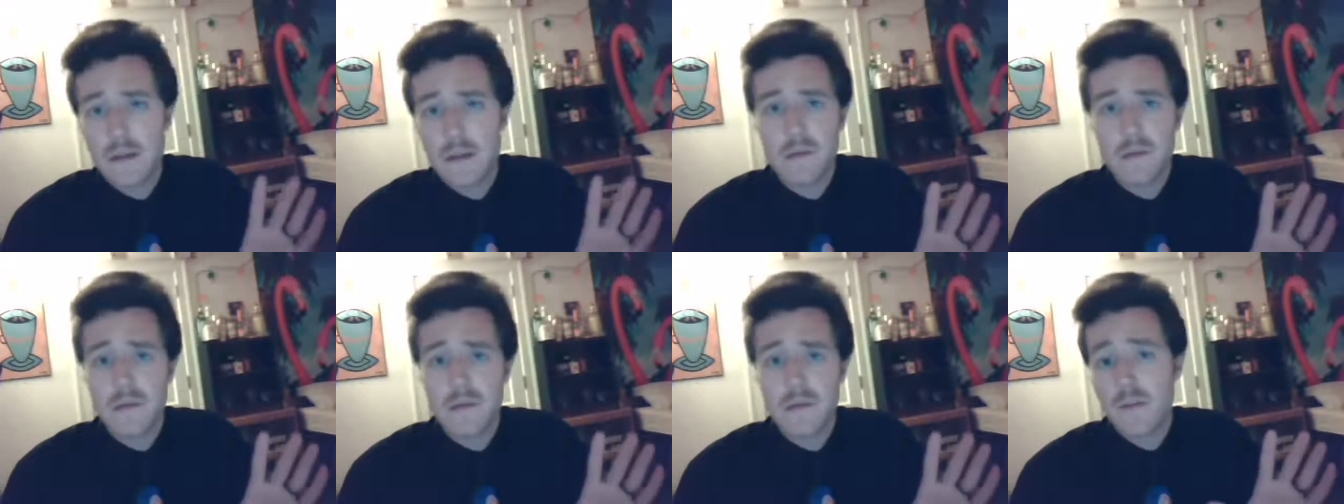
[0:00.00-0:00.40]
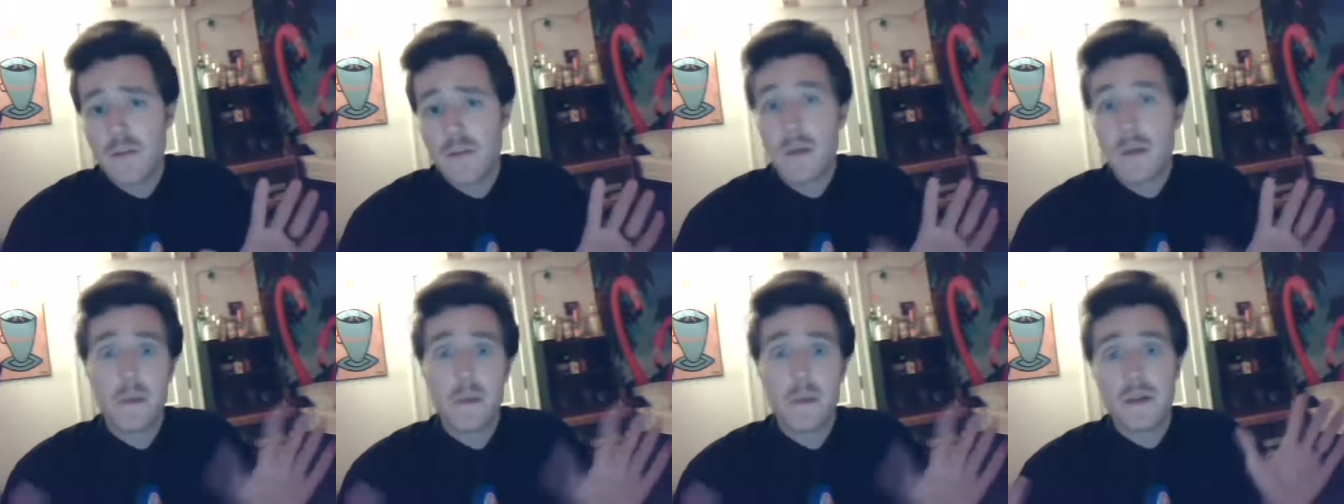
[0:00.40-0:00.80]
I'm sort of a
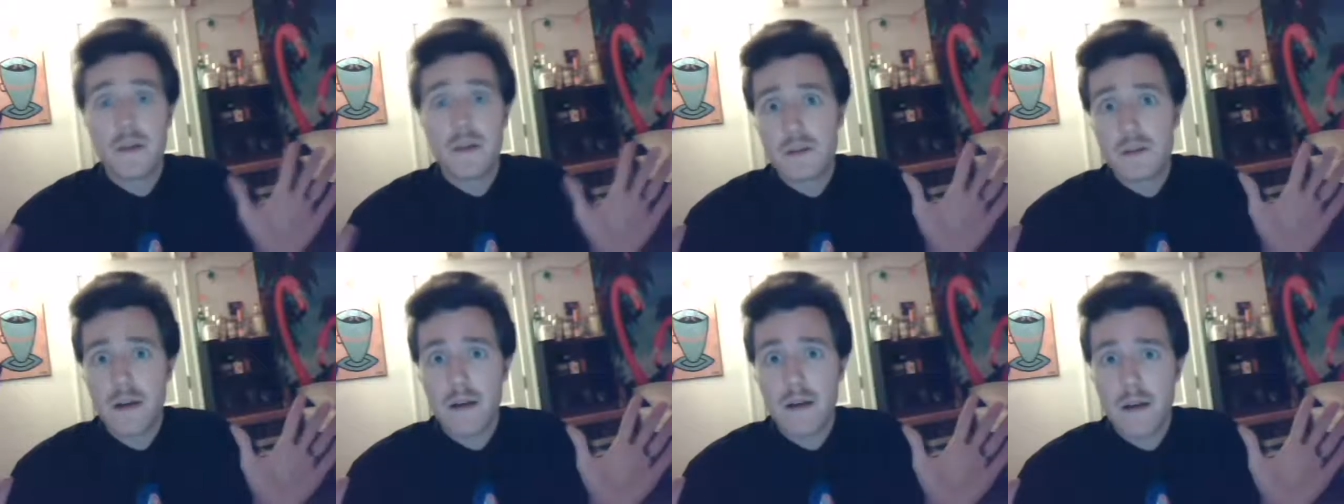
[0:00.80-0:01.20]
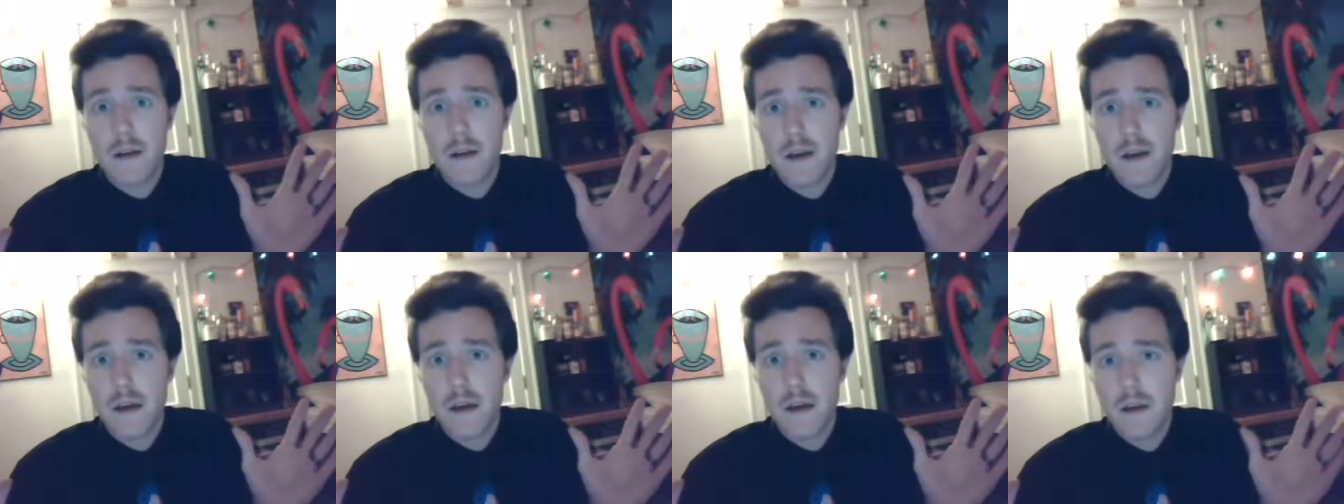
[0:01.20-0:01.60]
big picture kind of
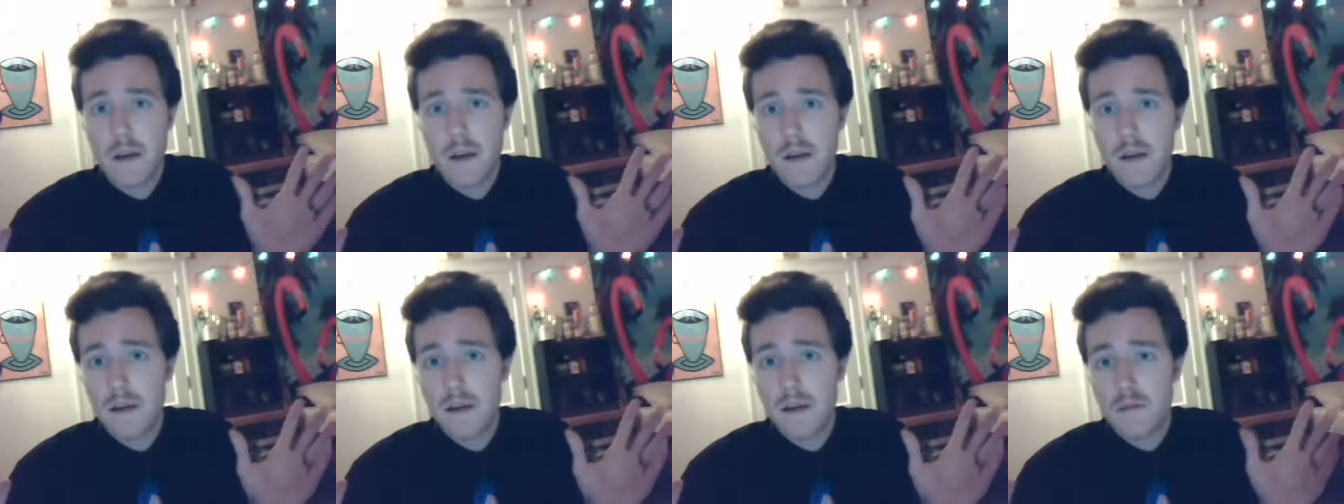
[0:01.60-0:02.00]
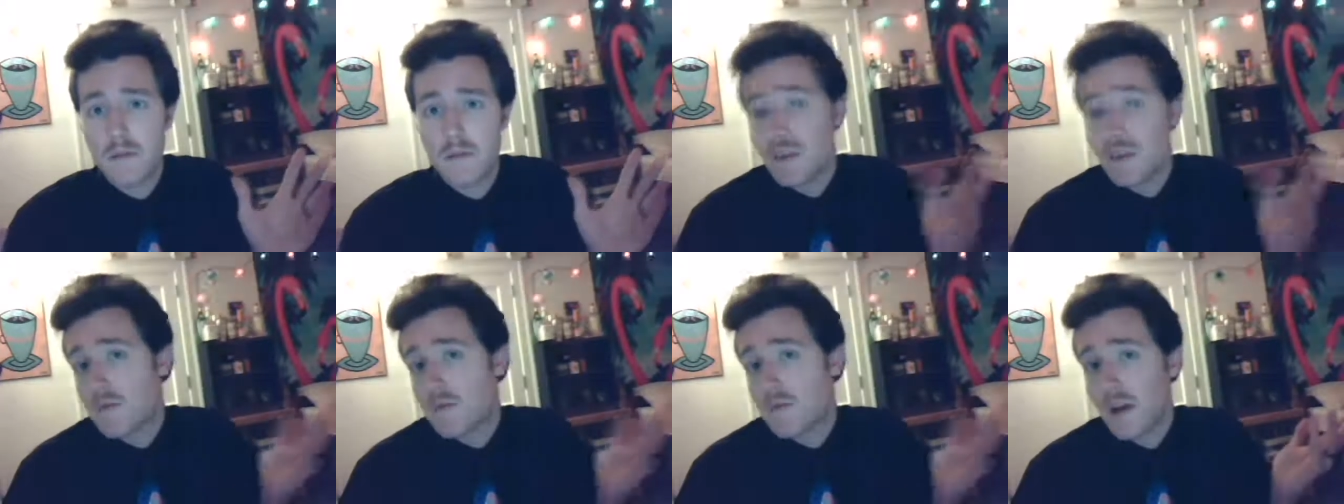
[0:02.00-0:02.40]
guy,
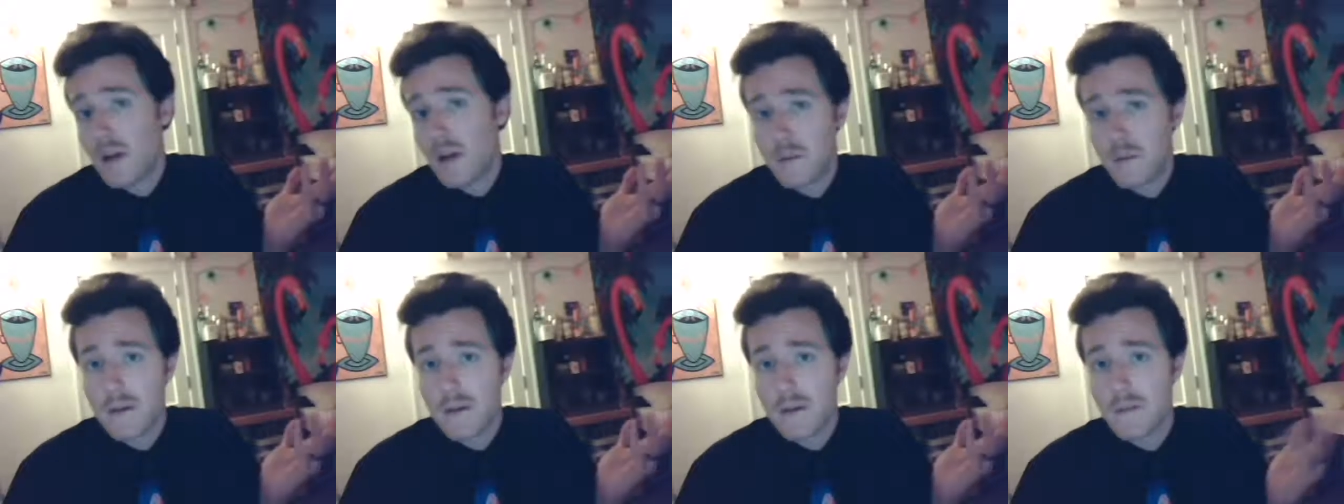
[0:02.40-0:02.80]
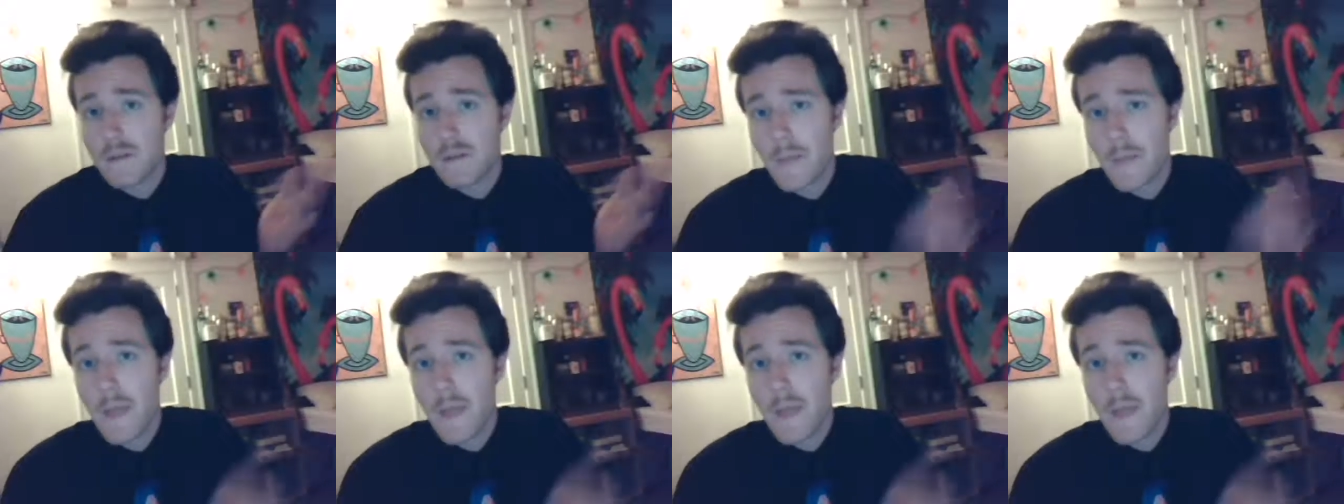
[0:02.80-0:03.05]
which is why I'm here.